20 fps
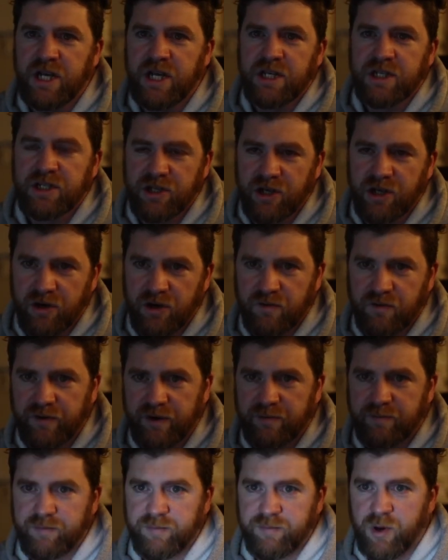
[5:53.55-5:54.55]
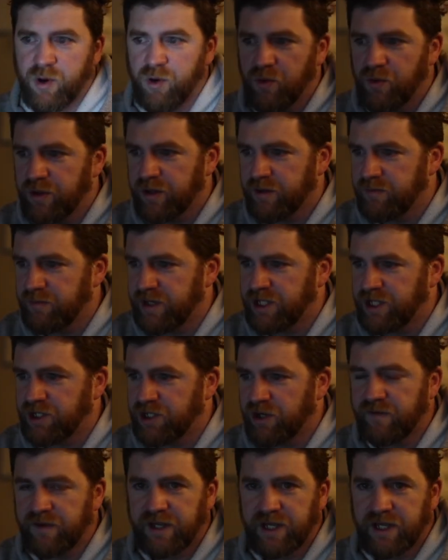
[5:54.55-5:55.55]
So if we pull the mesh
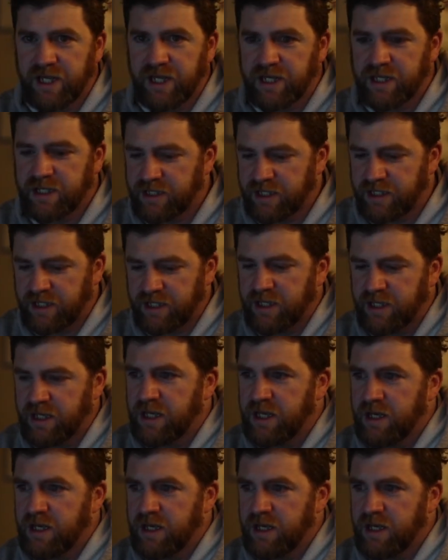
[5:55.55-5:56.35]
over here, see,